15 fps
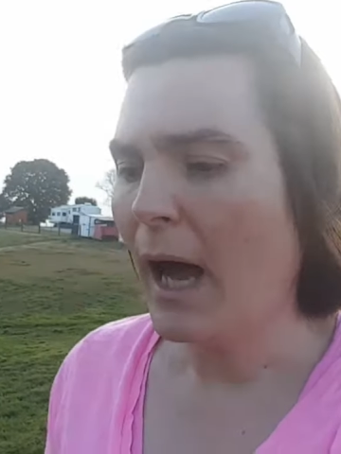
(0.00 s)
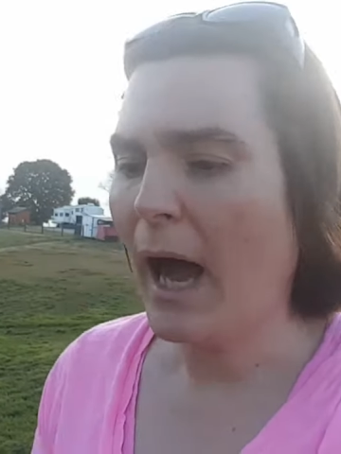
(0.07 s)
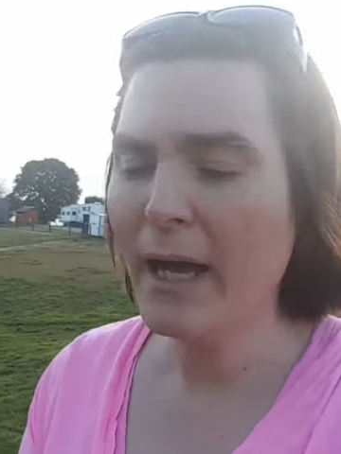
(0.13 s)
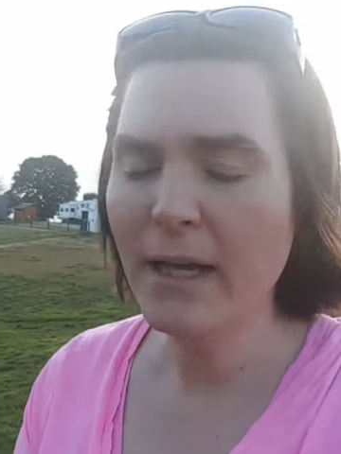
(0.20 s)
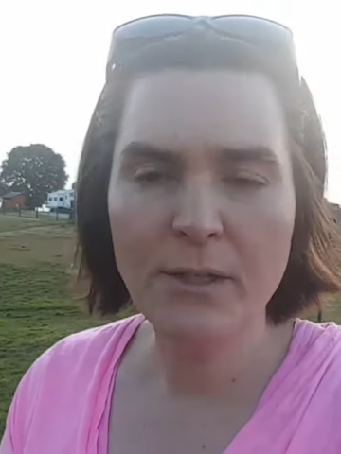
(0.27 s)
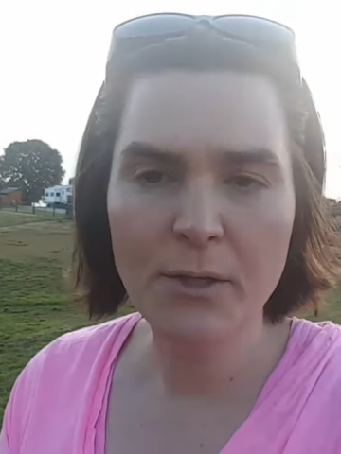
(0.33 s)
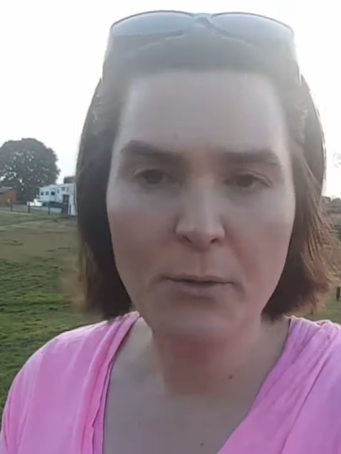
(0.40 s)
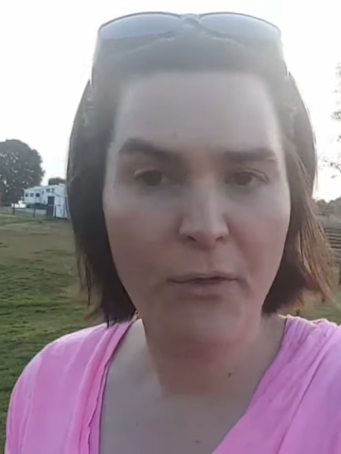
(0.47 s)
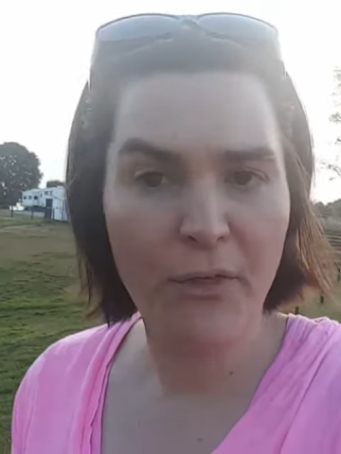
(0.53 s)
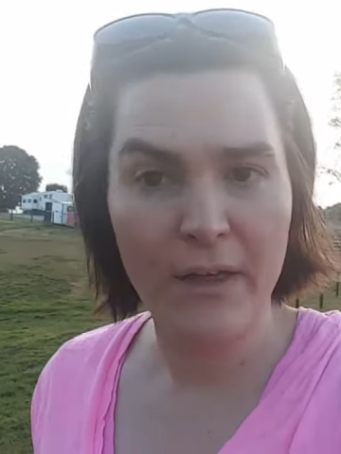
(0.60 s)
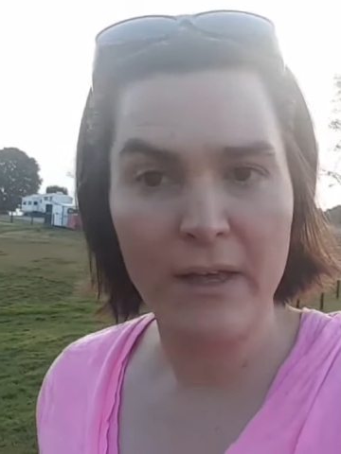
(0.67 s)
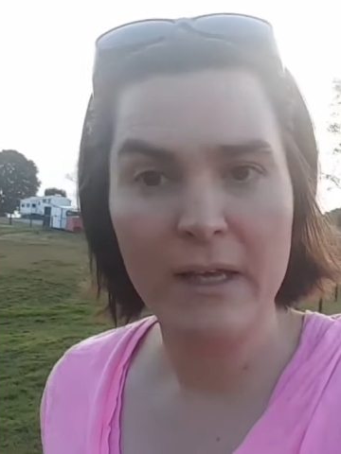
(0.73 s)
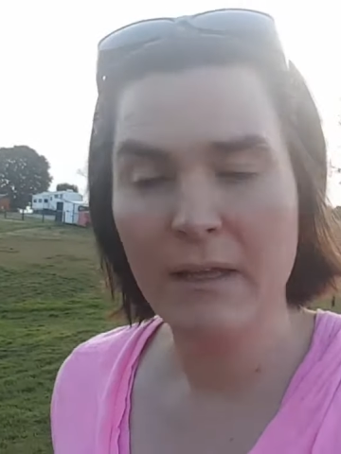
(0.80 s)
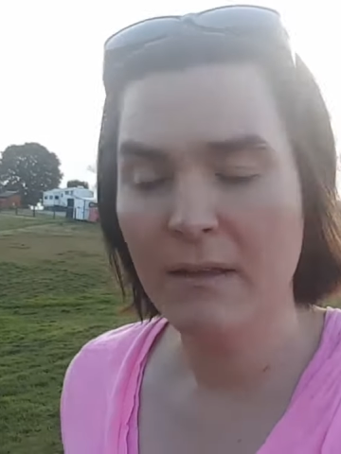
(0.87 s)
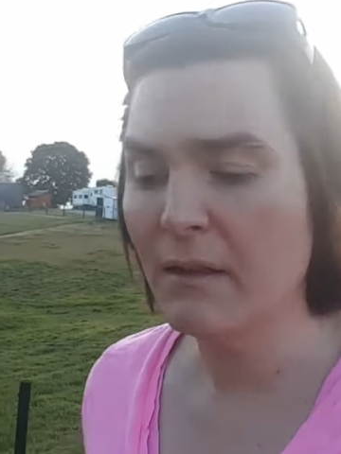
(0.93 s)
I do
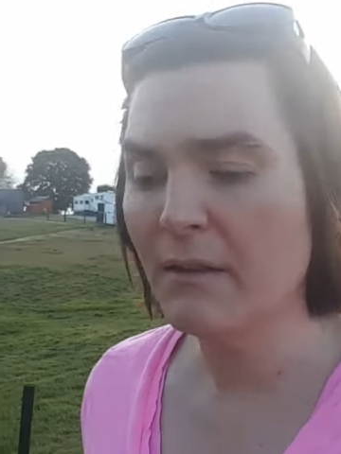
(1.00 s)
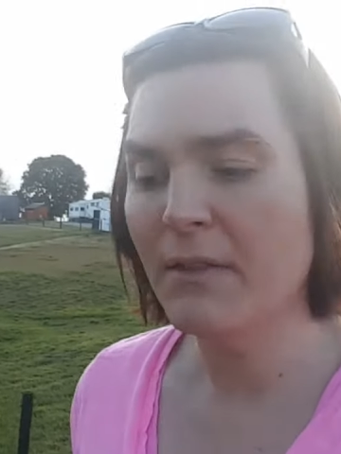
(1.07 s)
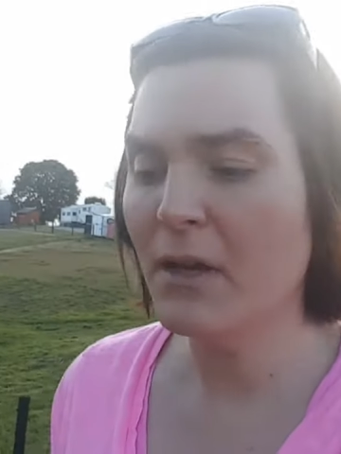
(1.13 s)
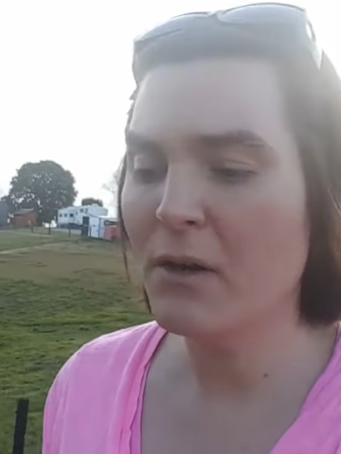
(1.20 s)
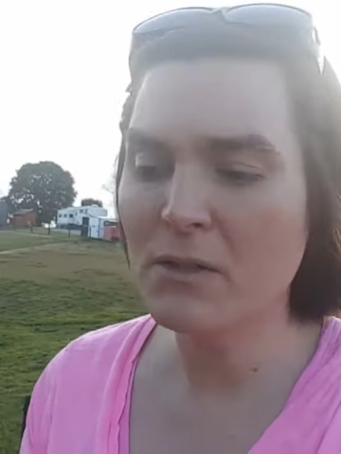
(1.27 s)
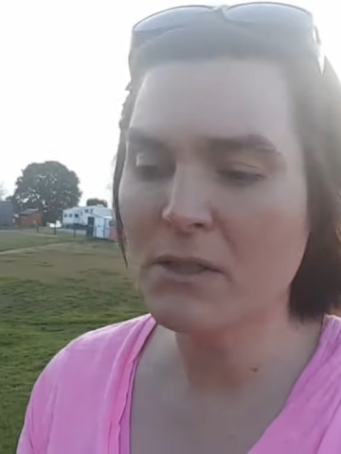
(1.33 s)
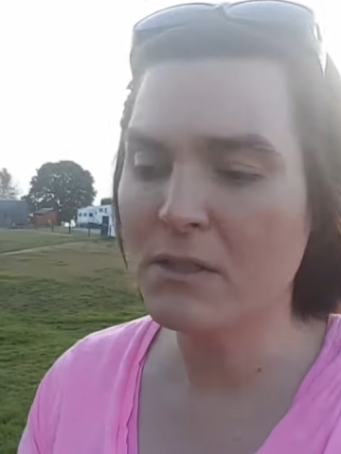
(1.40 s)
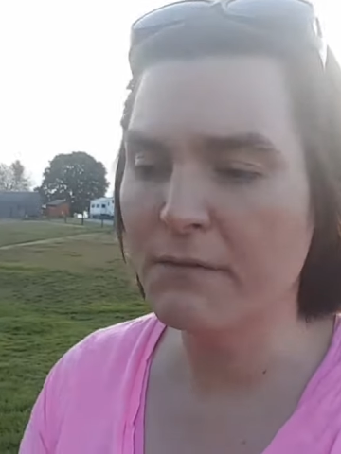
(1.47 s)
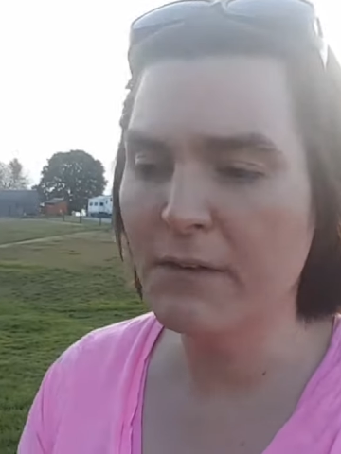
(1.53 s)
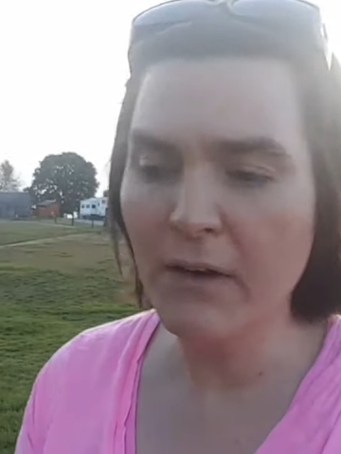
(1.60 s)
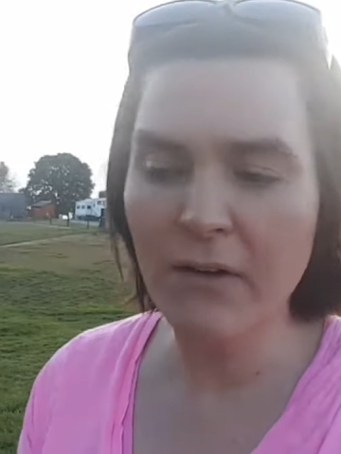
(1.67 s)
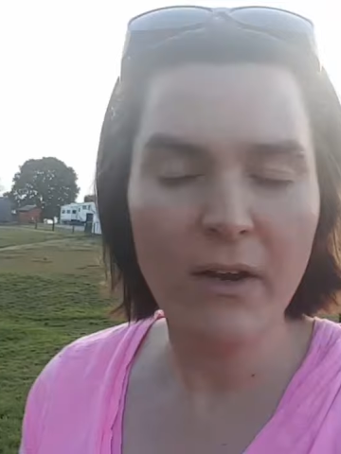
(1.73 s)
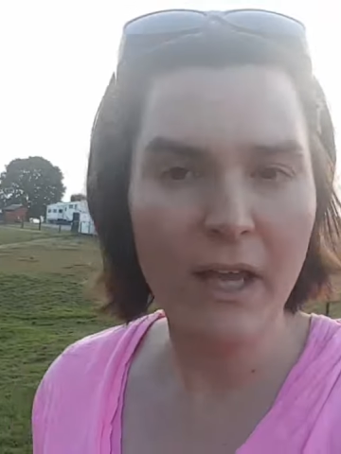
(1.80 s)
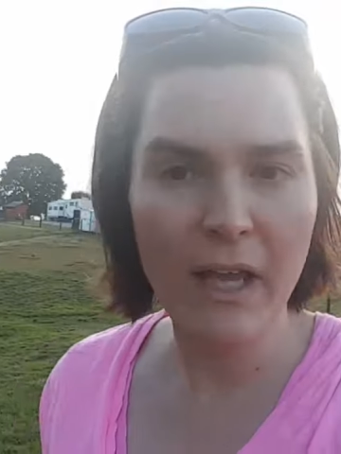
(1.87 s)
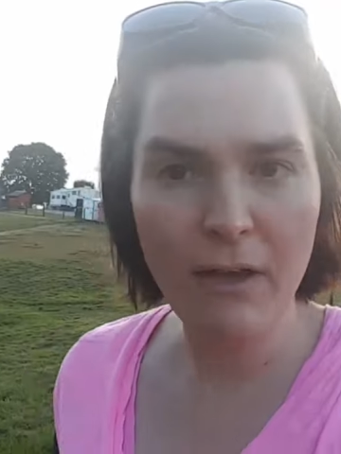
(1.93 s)
think that there is a
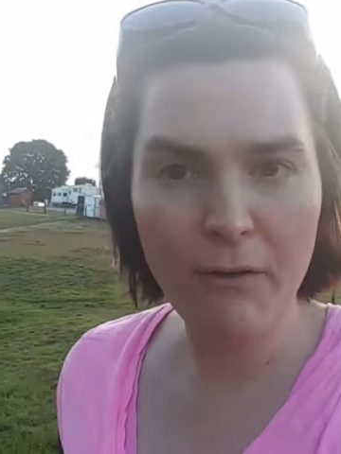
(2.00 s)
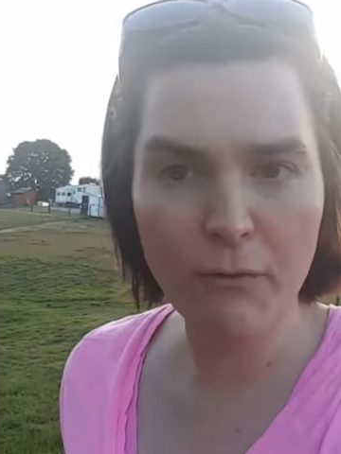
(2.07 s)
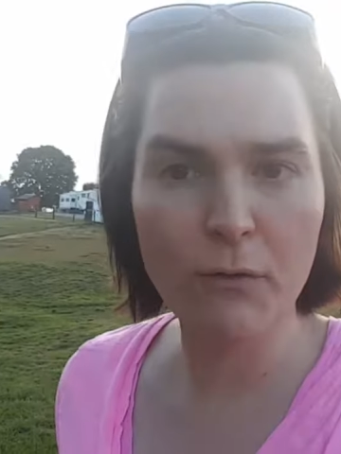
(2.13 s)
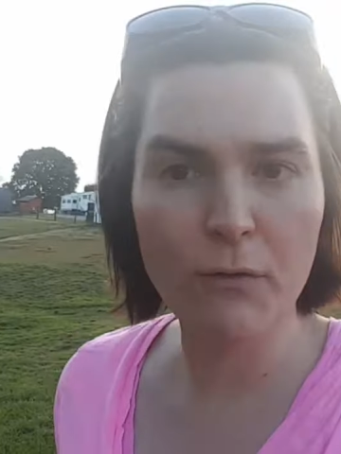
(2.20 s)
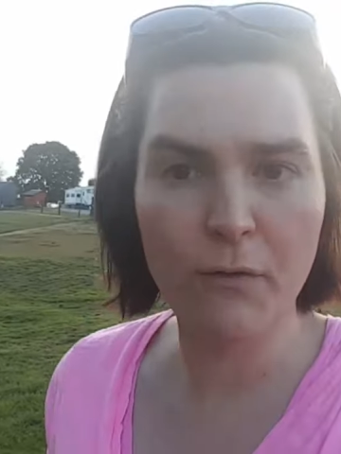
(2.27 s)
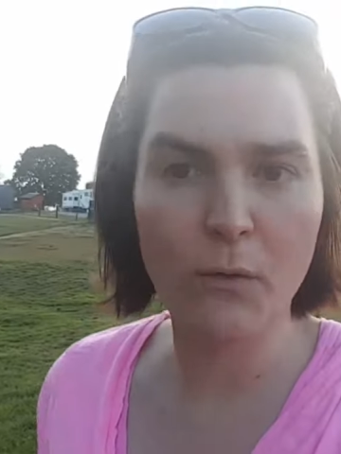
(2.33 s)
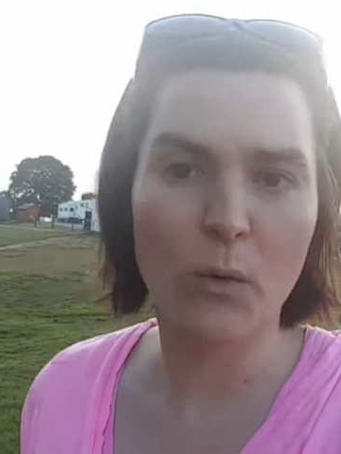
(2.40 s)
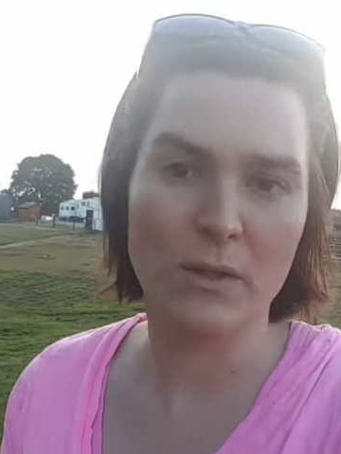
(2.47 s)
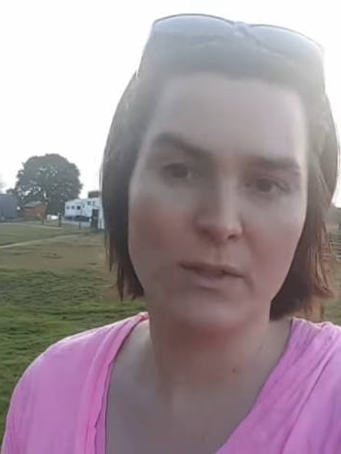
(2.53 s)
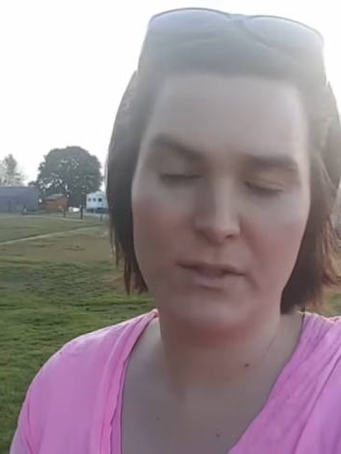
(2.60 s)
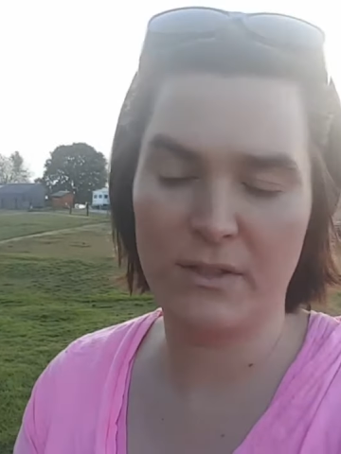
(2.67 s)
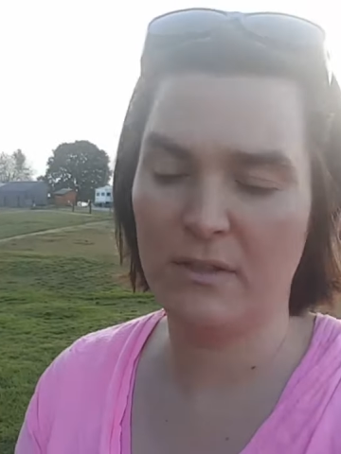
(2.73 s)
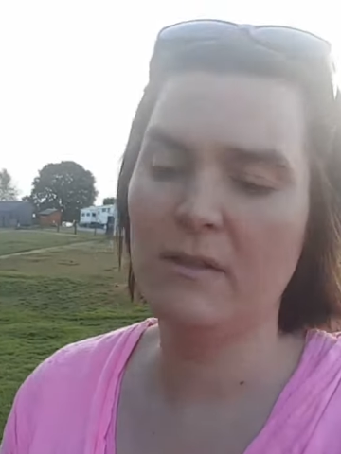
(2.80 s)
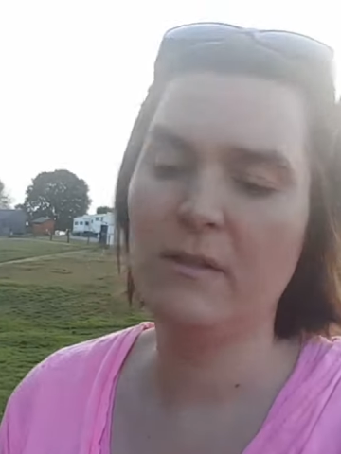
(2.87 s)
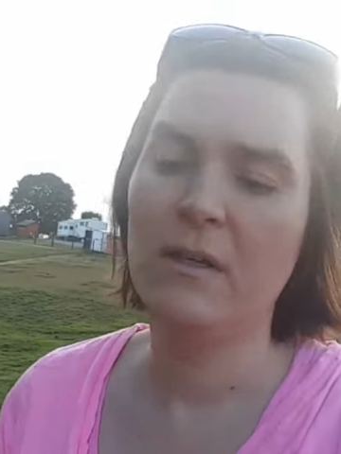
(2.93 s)
very evil
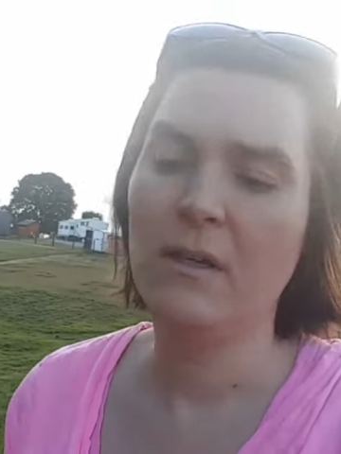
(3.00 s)
force